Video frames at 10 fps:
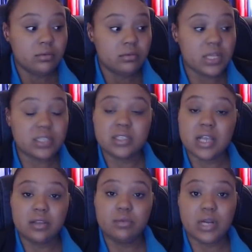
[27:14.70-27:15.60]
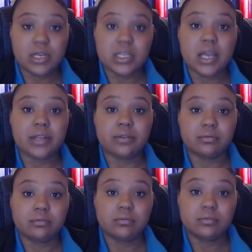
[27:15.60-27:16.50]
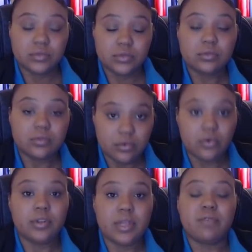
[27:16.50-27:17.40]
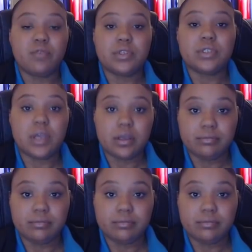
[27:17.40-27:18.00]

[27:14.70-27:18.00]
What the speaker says: That's exactly what I said on that voice chat.